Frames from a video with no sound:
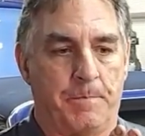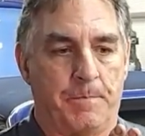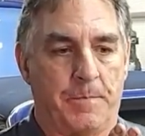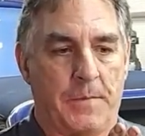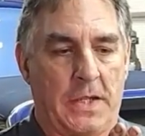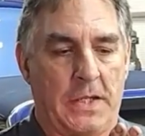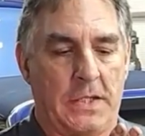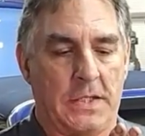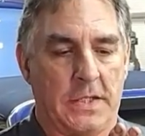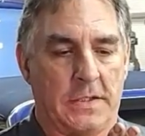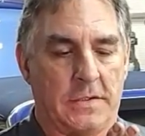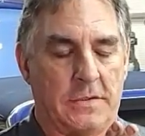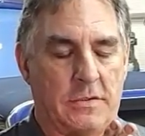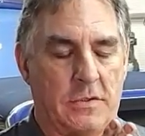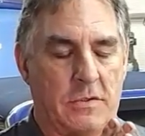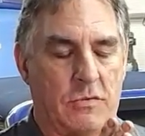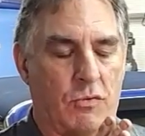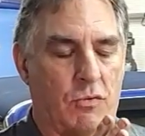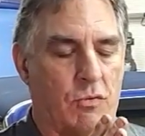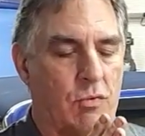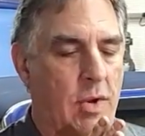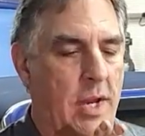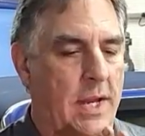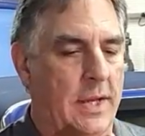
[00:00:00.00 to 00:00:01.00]
He does
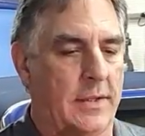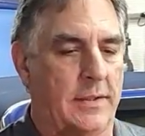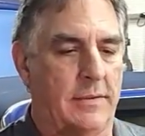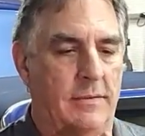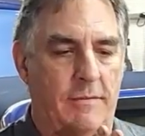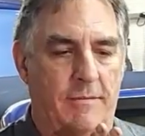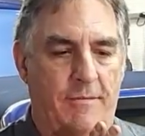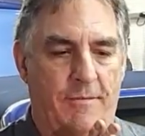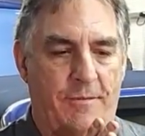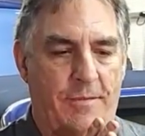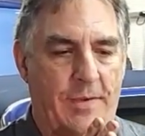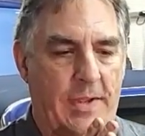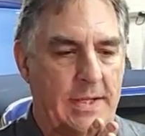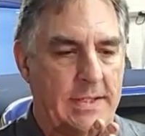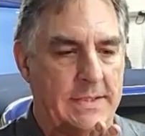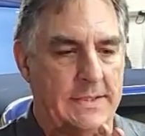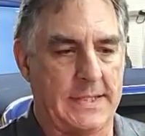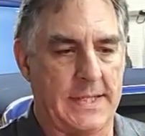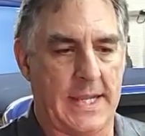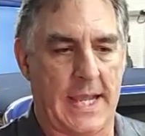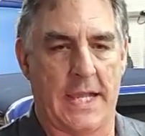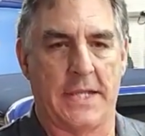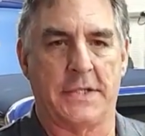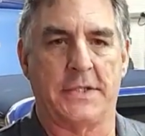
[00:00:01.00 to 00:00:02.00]
great,
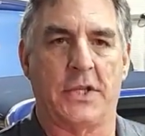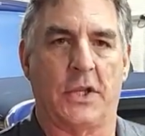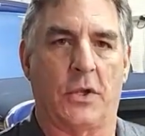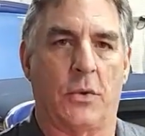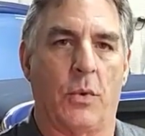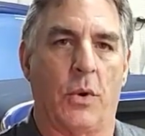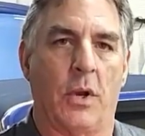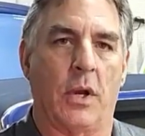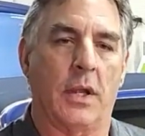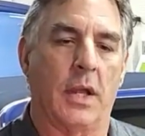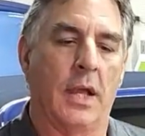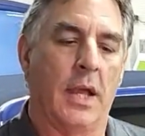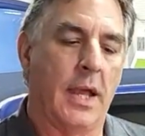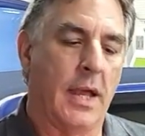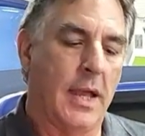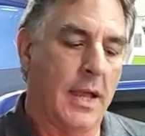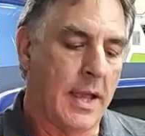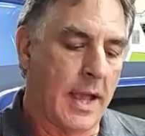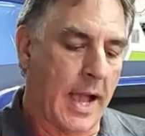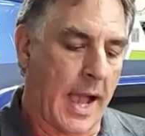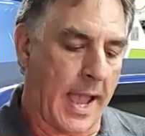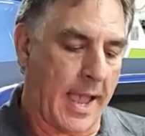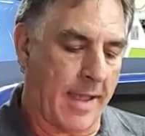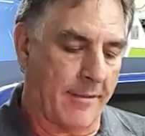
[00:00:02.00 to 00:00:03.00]
fantastic work.
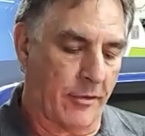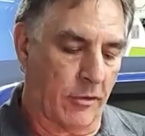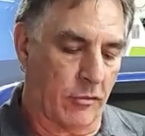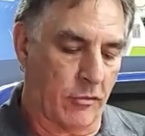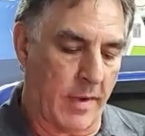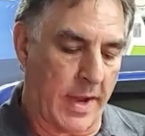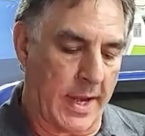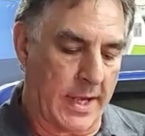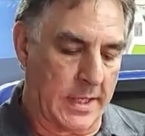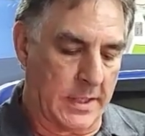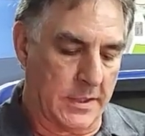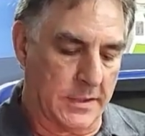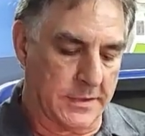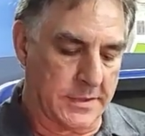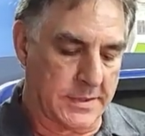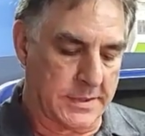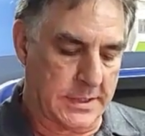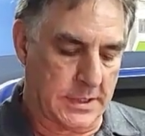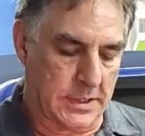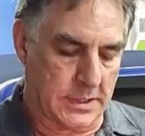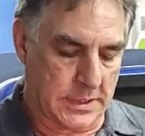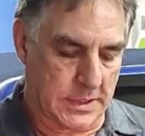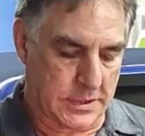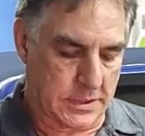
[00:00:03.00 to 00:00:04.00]
I have a radial
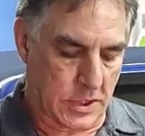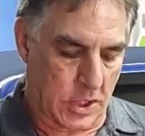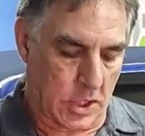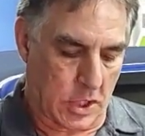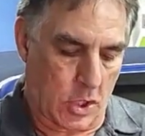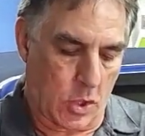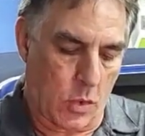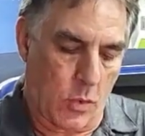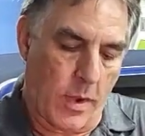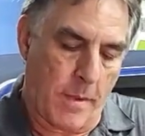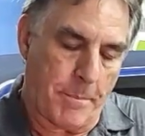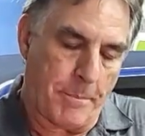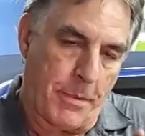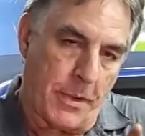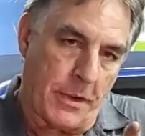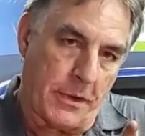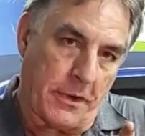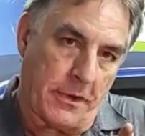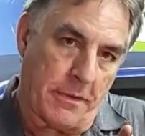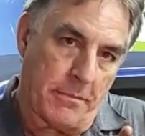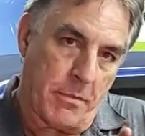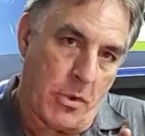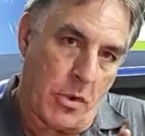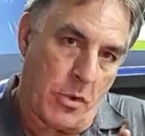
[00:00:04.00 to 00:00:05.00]
seal that's going to go up
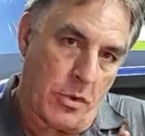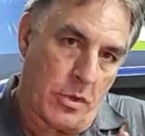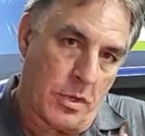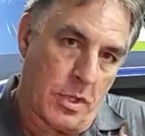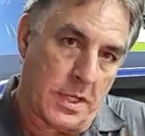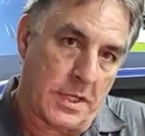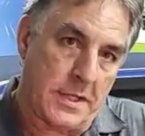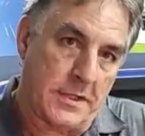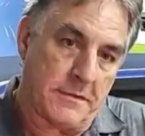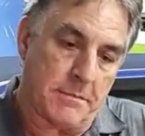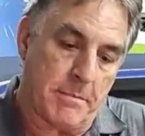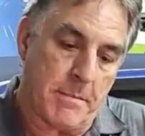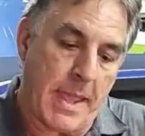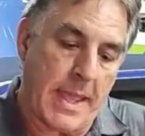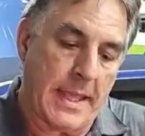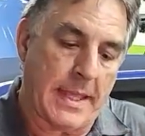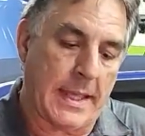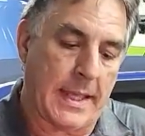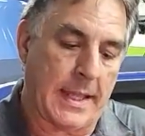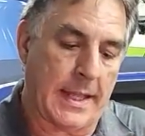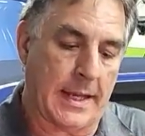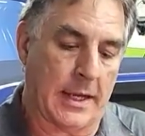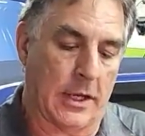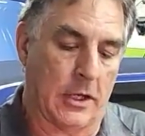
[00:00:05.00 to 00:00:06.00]
under the motor. He's
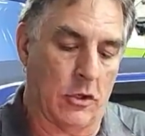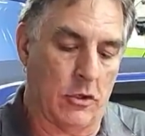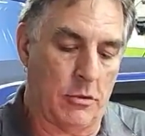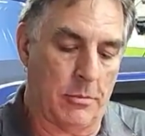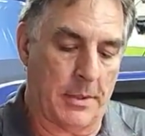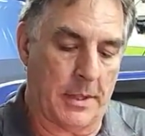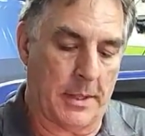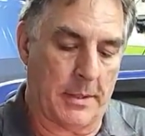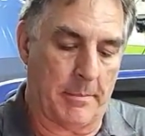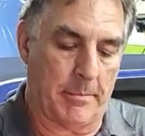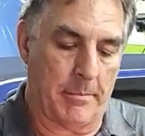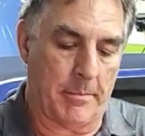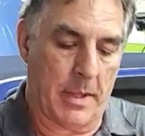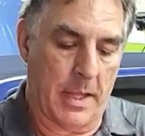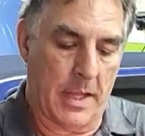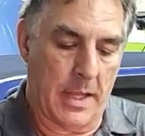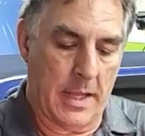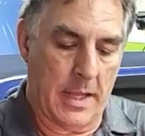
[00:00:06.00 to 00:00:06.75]
making an aluminum